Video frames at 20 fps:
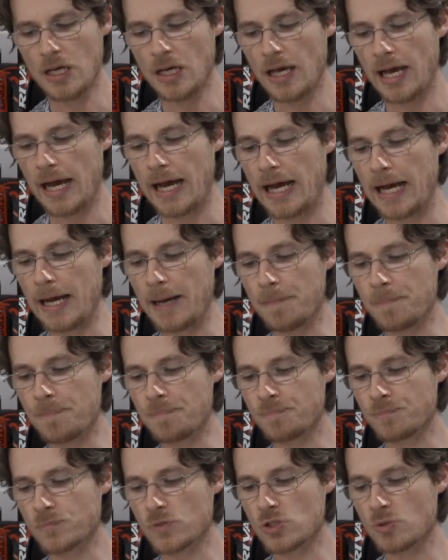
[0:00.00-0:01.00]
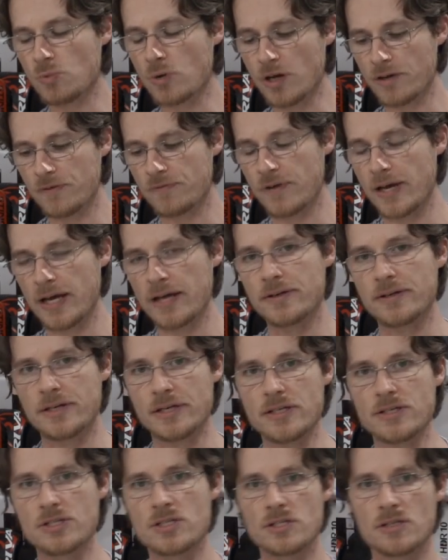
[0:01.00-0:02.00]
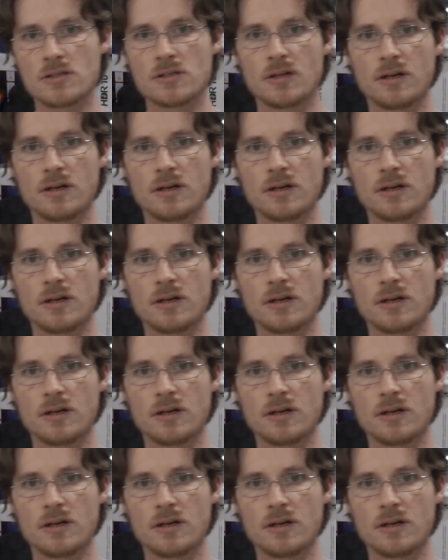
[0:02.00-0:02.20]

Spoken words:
So what I've found is,